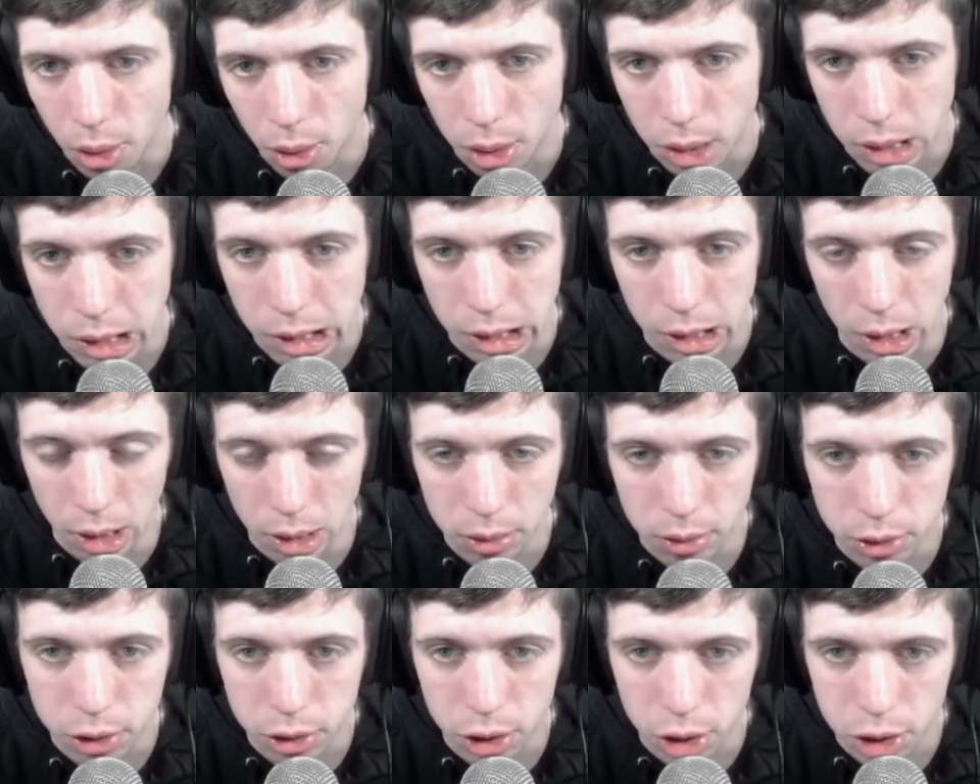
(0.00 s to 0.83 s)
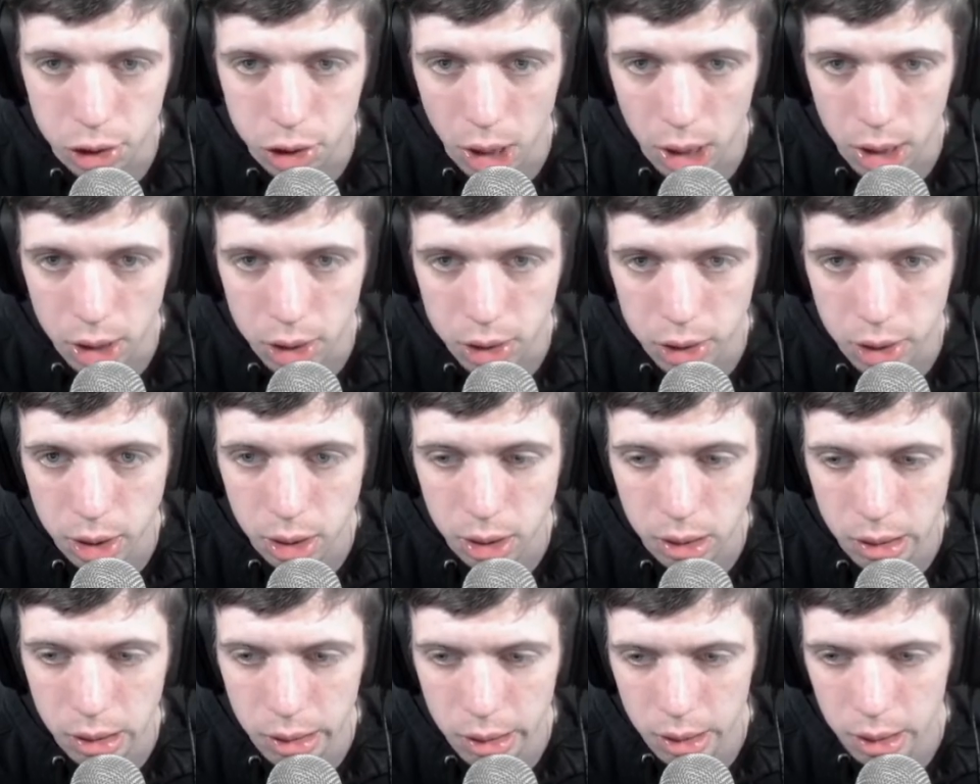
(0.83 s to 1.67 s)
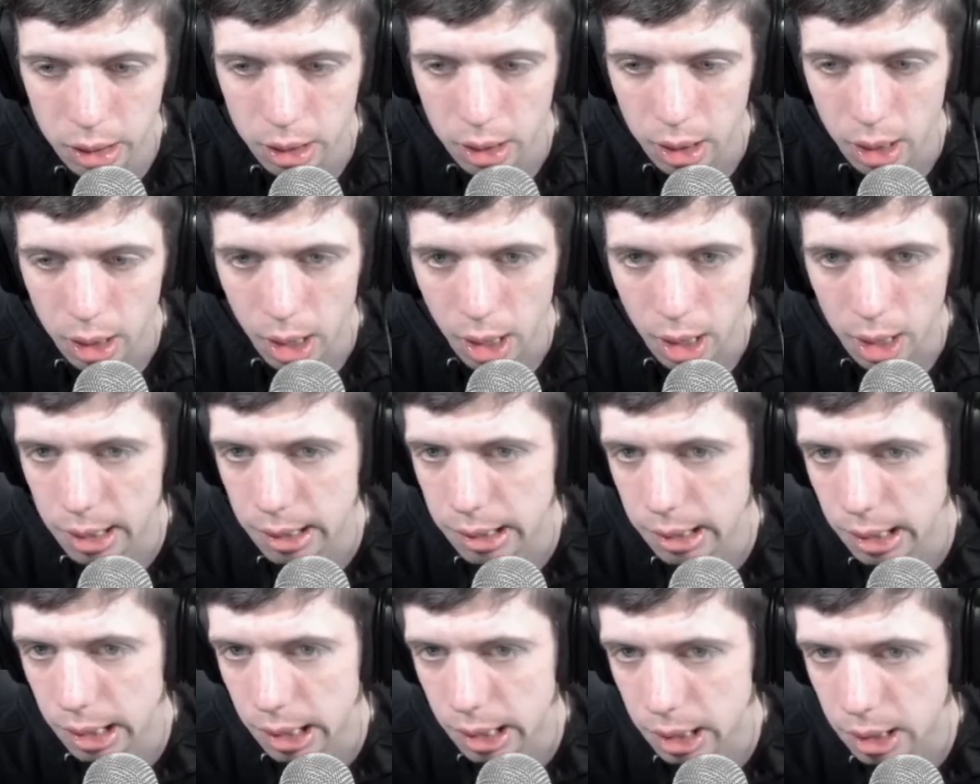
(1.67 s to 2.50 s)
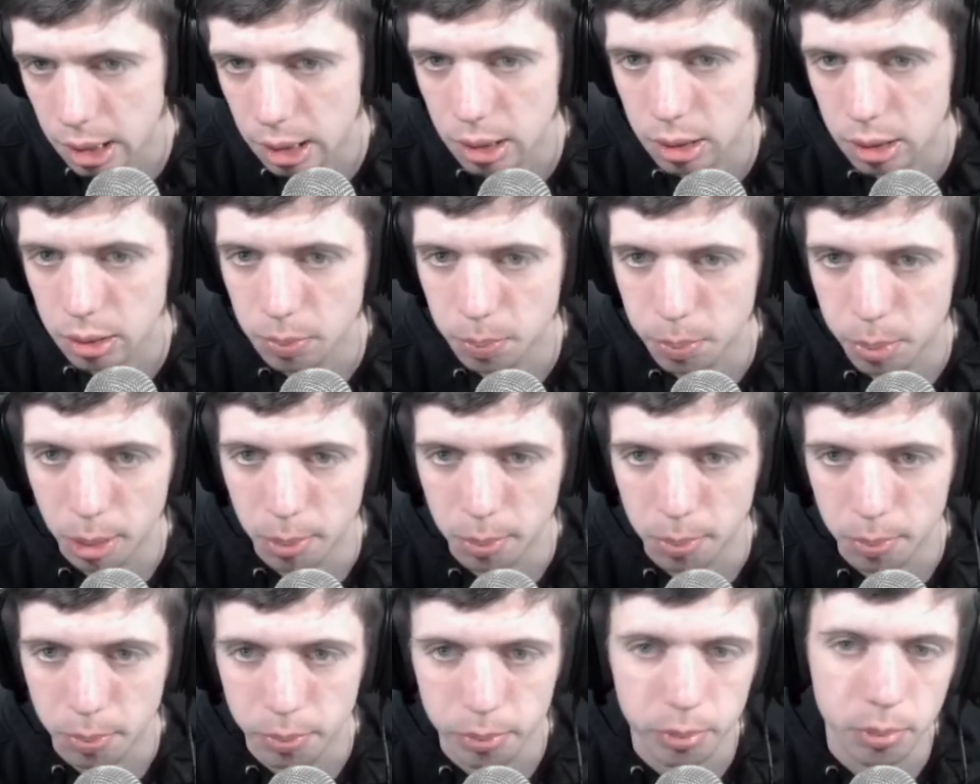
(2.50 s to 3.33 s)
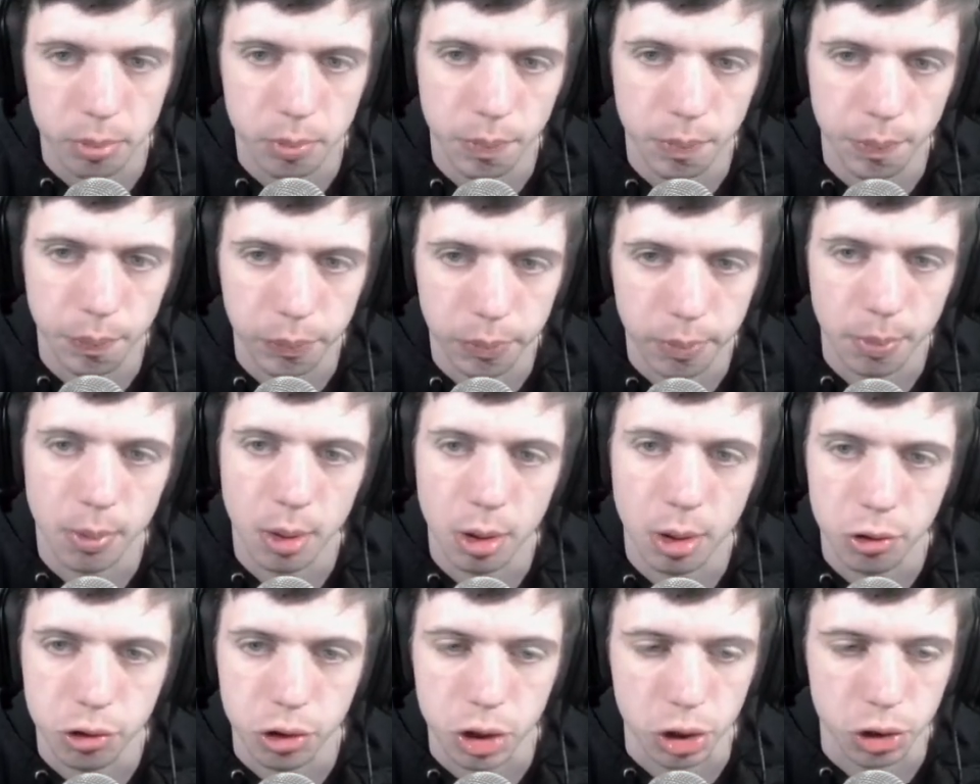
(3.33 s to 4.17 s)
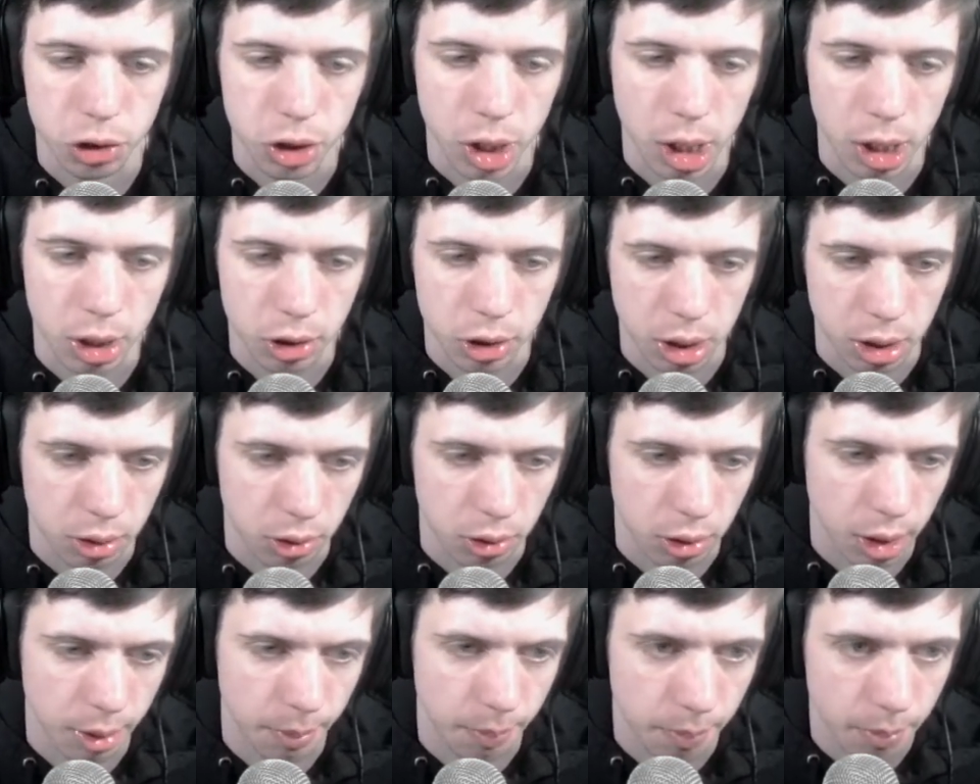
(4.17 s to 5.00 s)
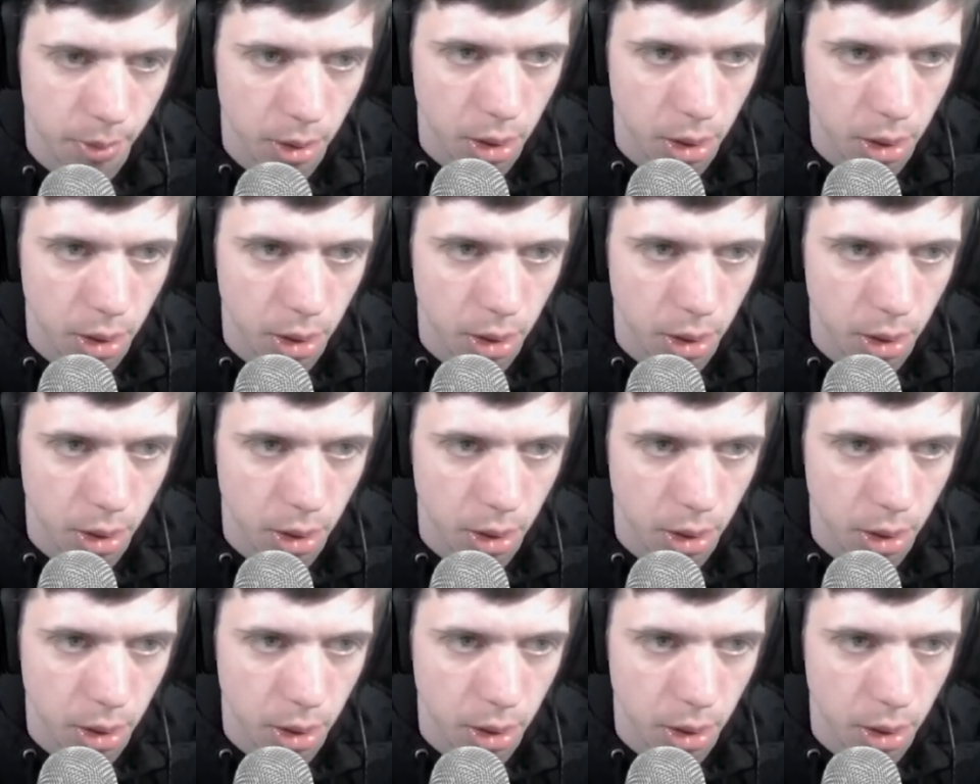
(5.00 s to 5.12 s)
But yeah, just chat screen, and then boom, just chat screen, right?